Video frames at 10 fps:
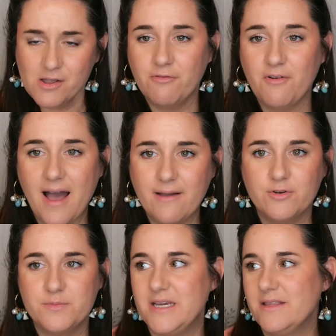A 5
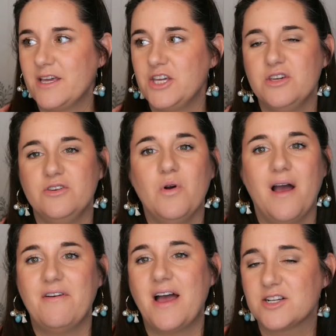would mean that you
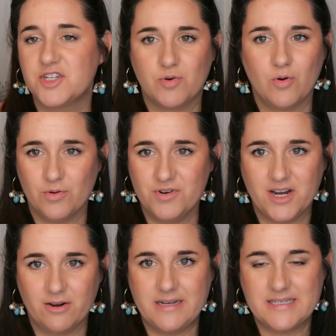have
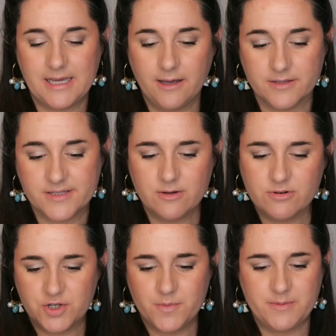extraordinary skills.
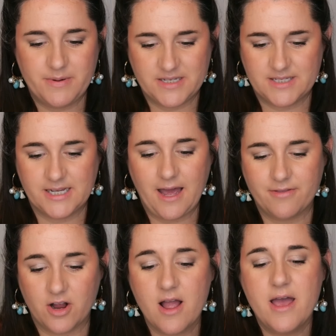Those should be based
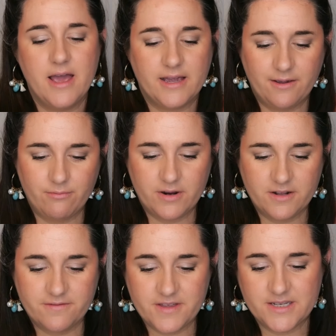together. Get rid
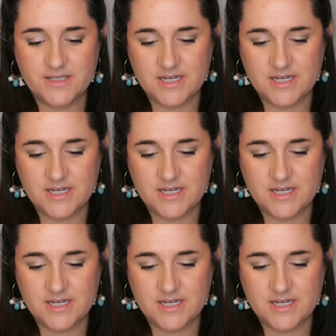of these